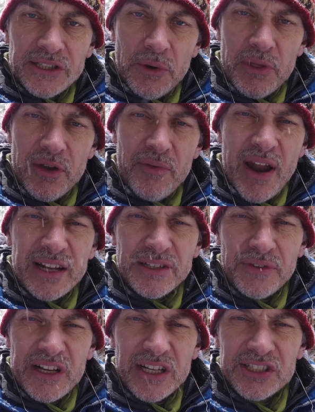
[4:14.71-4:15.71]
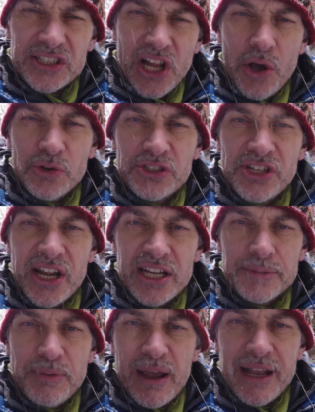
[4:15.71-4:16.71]
So with a relatively slow shutter
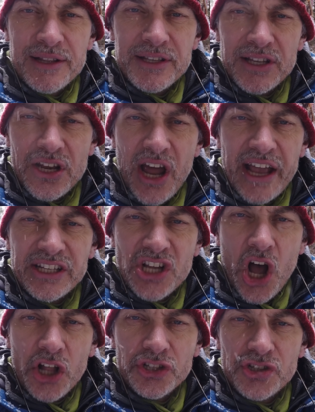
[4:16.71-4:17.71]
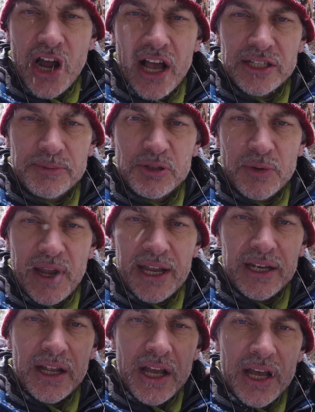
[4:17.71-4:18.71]
speed, there's a nice contrast
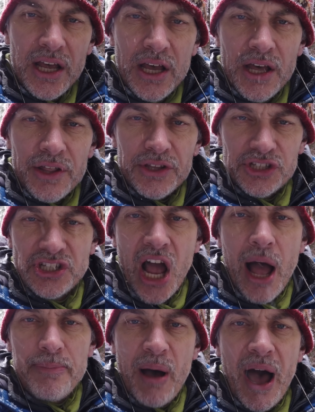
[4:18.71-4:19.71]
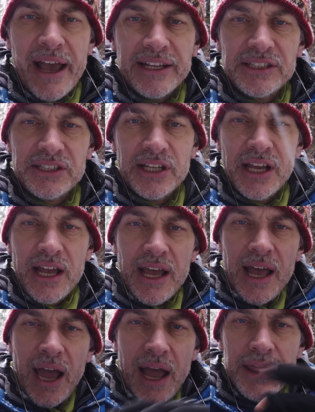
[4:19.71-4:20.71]
between the sharp ice
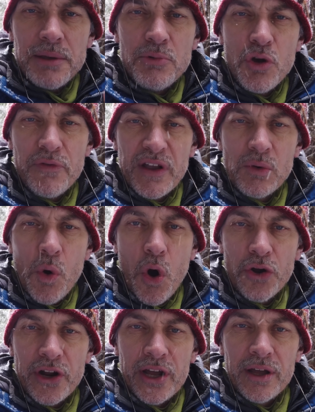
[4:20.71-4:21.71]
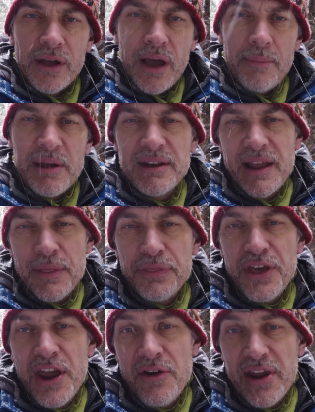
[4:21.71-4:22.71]
and the moving water. I mean, in
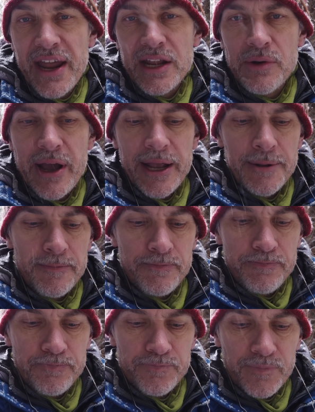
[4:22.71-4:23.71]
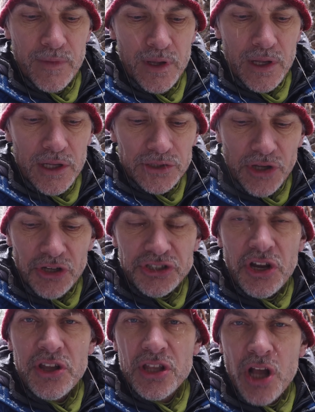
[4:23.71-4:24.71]
theory, anyway. So I'll
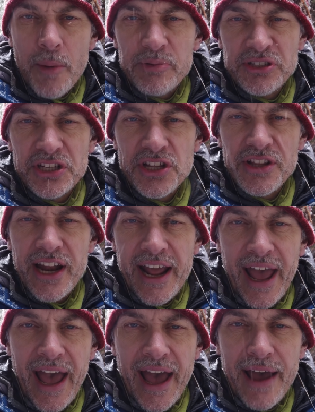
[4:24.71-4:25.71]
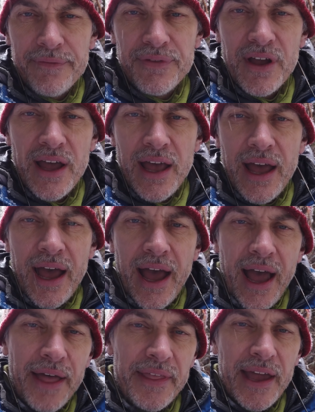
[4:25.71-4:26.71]
show you the composition that I have,
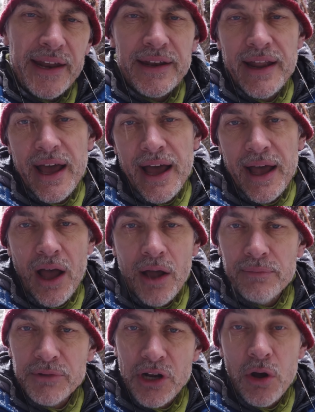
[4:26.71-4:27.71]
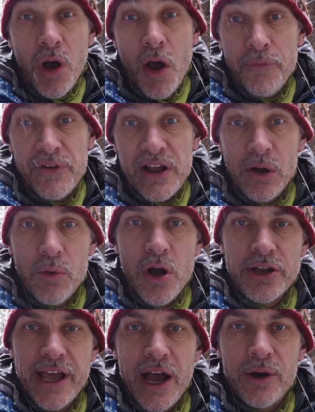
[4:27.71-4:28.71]
and then, you know, hopefully it'll
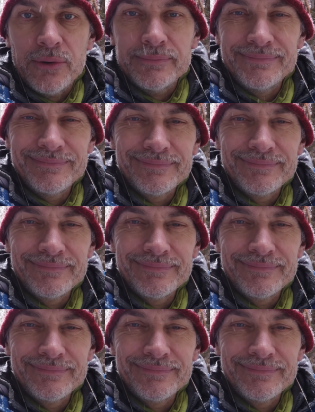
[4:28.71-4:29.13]
work out.